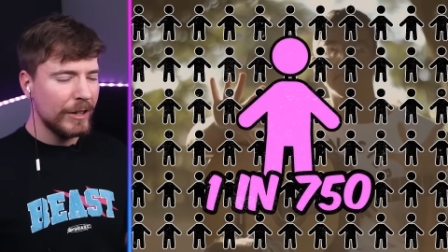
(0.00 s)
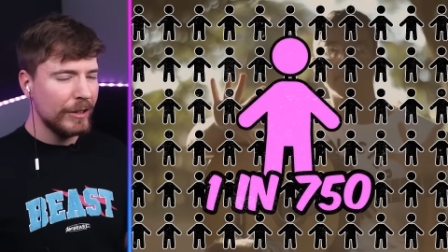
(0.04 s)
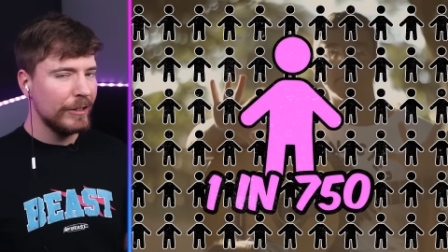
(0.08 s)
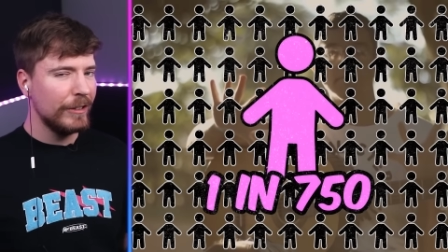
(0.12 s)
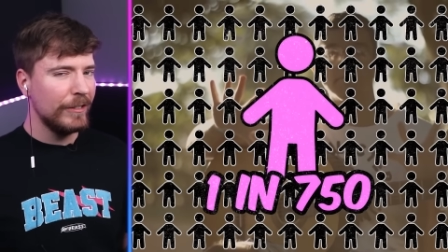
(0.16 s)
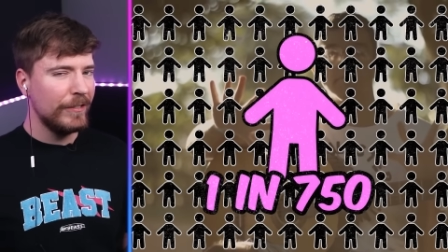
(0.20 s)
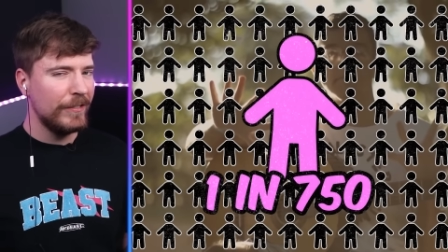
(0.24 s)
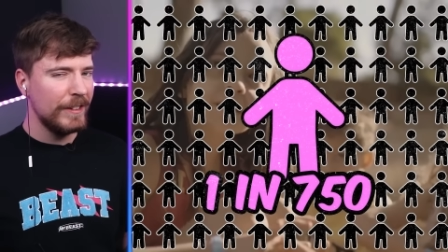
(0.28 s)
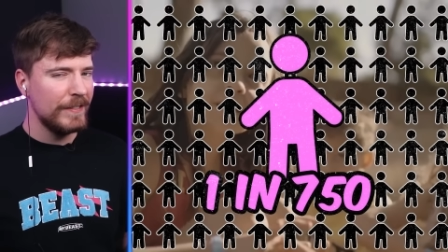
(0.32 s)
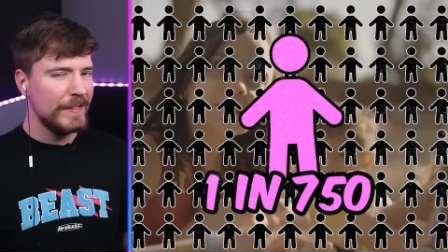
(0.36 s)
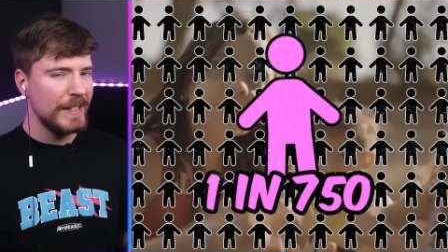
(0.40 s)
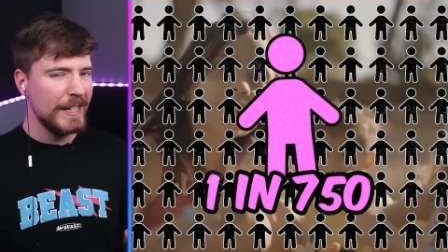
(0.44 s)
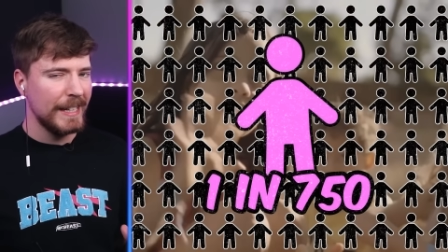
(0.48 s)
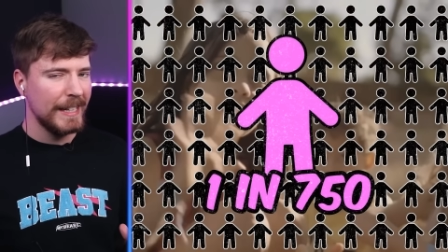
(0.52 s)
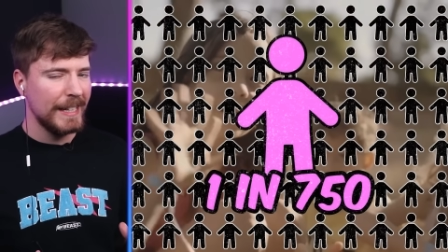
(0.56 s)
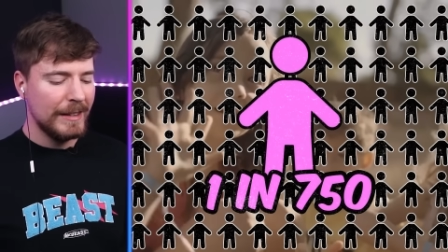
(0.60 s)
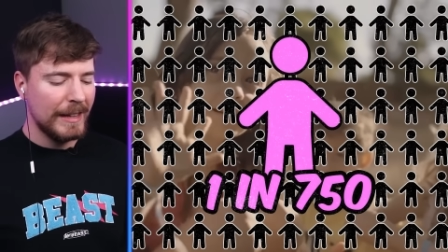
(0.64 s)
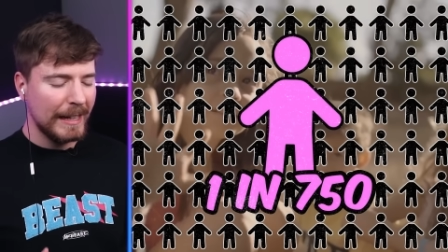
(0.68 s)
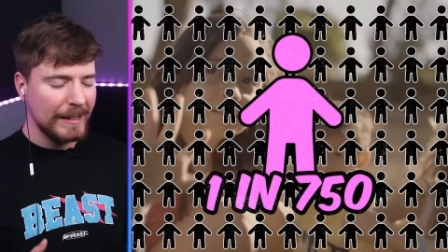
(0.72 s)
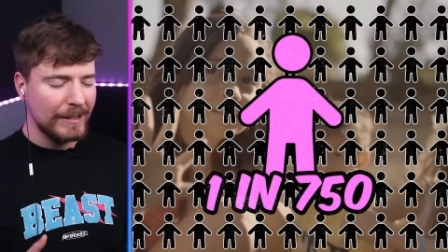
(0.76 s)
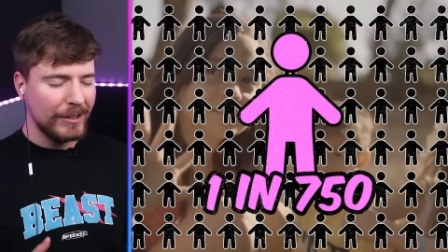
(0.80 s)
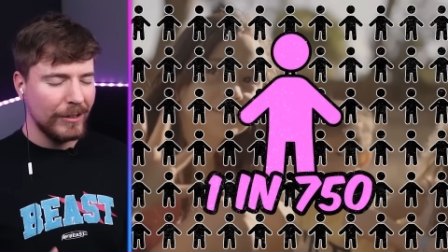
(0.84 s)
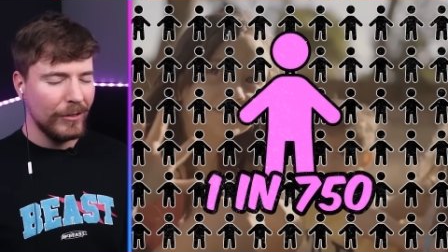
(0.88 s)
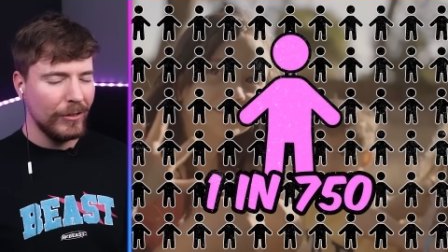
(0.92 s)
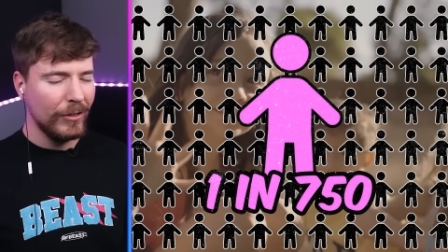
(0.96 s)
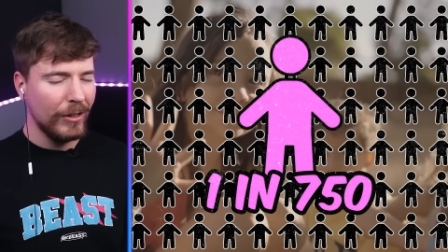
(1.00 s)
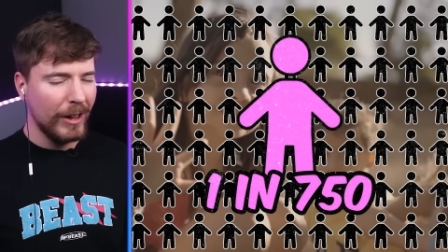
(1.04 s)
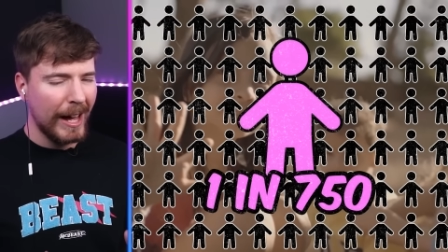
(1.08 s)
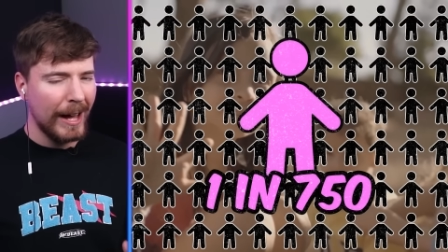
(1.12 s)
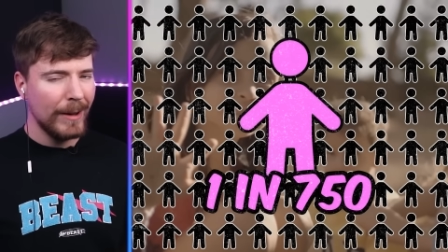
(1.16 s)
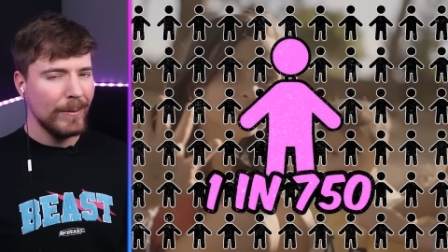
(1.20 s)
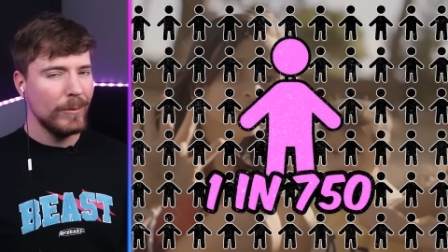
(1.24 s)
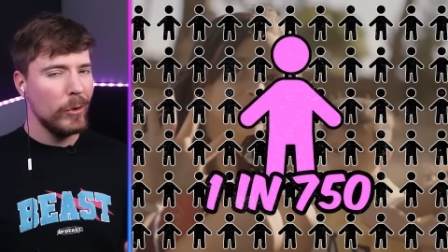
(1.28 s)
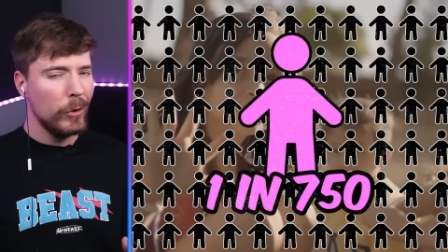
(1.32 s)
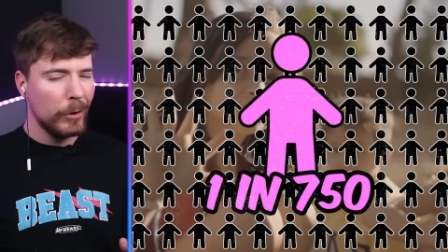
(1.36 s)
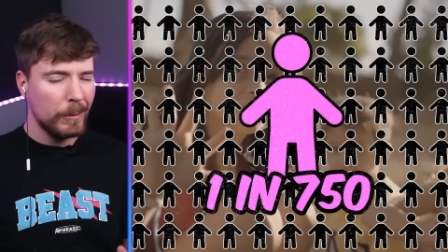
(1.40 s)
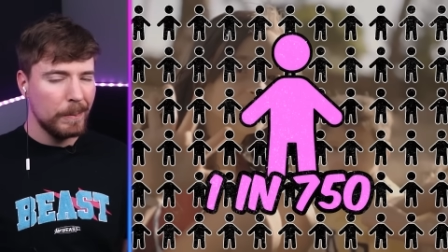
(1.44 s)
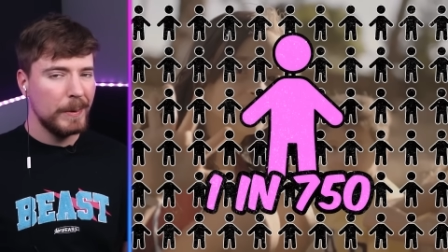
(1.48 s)
hundred fifty, that's a
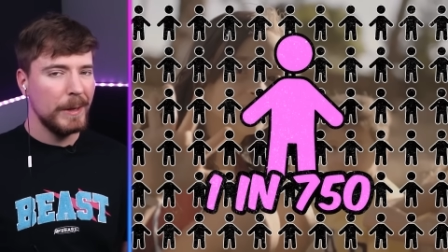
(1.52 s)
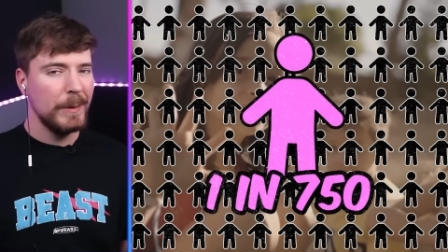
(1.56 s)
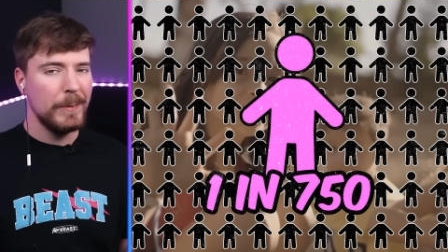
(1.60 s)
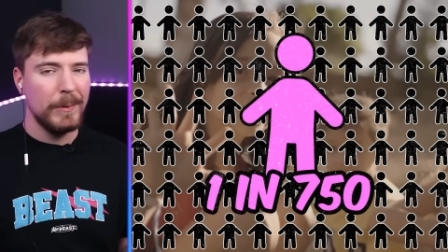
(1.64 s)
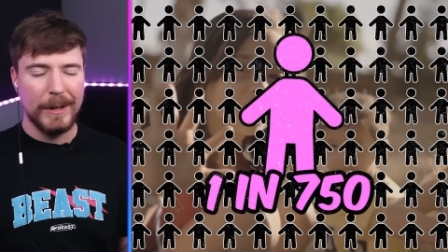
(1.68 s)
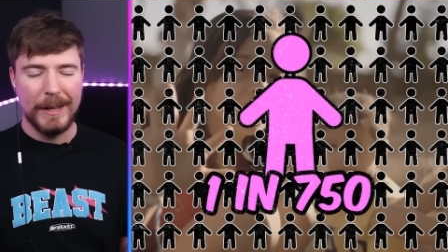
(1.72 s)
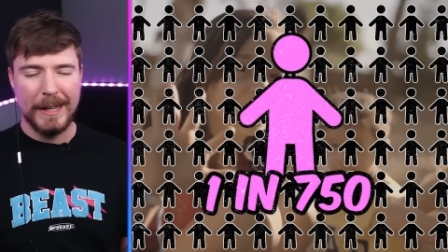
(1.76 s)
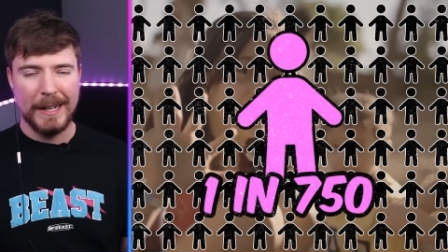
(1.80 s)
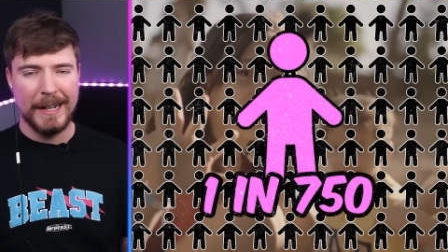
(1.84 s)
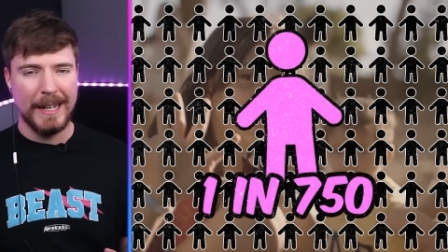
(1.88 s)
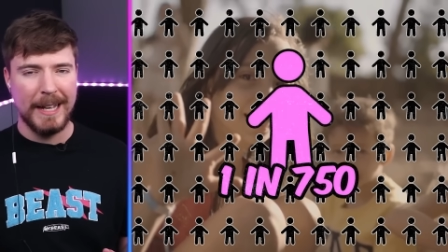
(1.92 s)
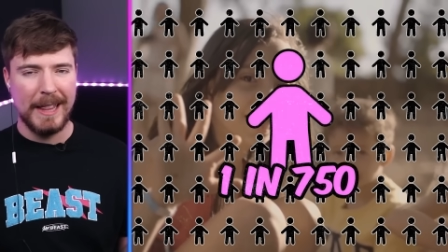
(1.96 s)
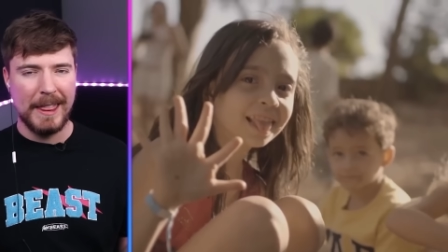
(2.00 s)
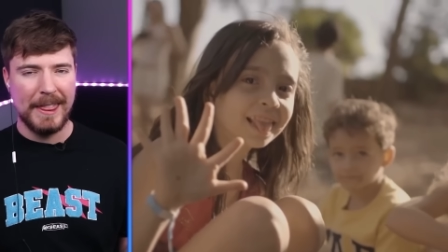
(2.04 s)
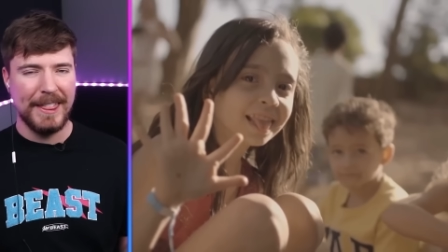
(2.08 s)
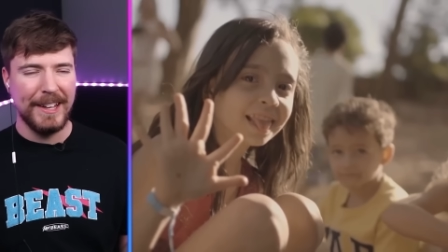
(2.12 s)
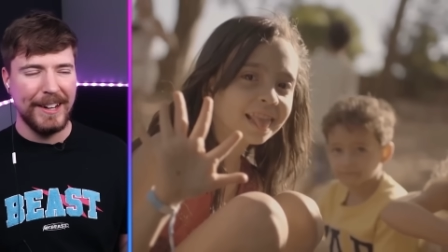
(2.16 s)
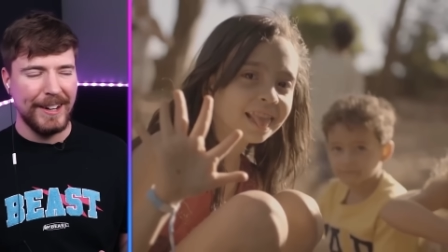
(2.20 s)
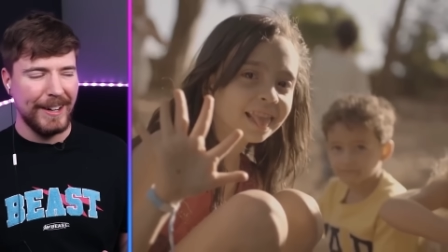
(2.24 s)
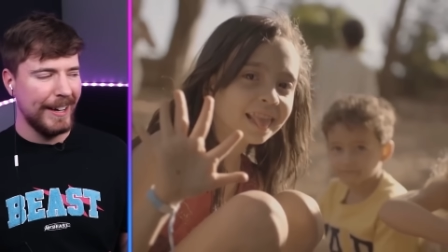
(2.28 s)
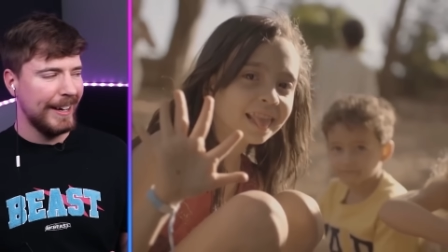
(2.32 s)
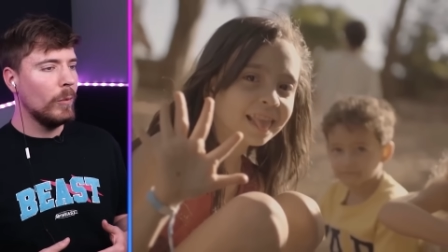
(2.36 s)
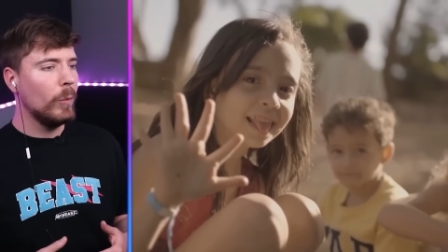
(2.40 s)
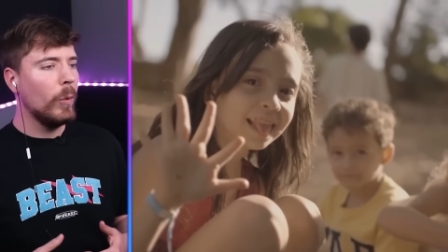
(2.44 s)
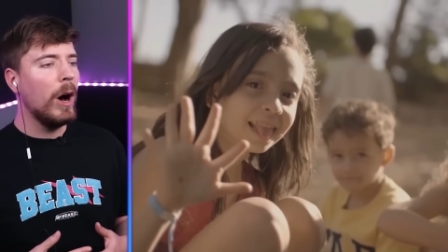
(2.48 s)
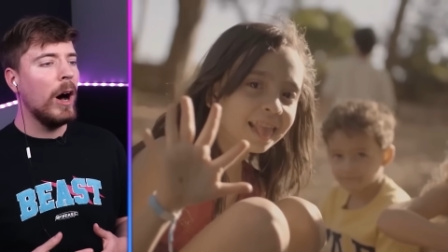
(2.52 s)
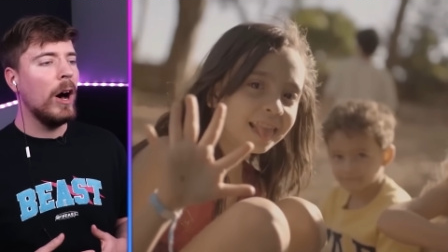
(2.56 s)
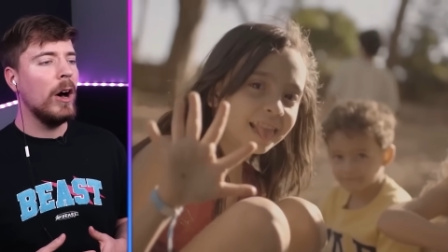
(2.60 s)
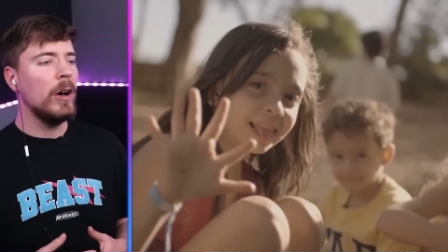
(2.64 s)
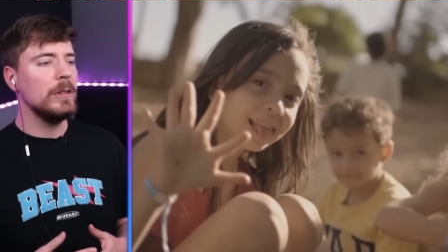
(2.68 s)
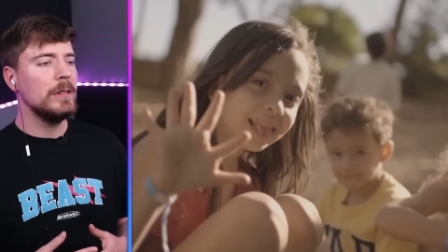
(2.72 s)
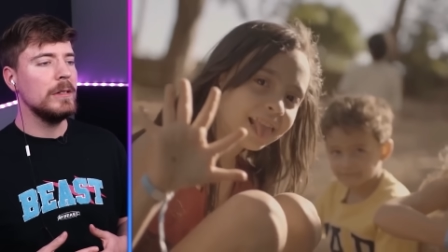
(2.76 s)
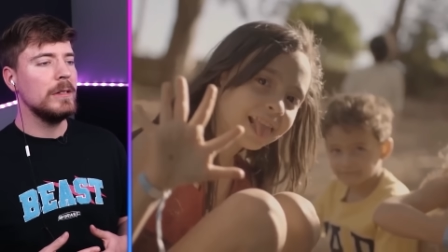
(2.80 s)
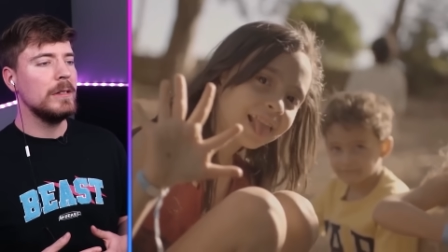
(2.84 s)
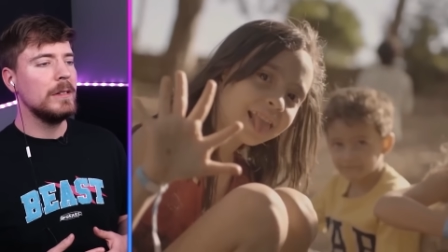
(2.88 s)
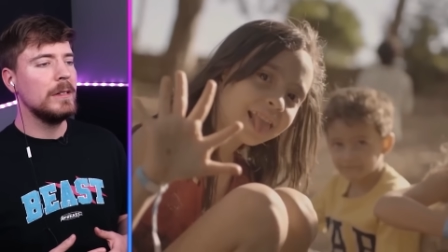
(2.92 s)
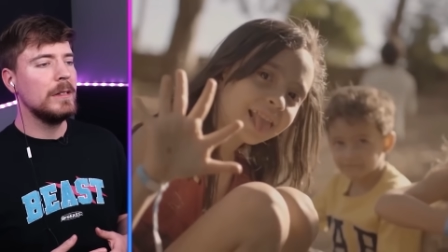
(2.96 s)
lot more people than I thought. Walt!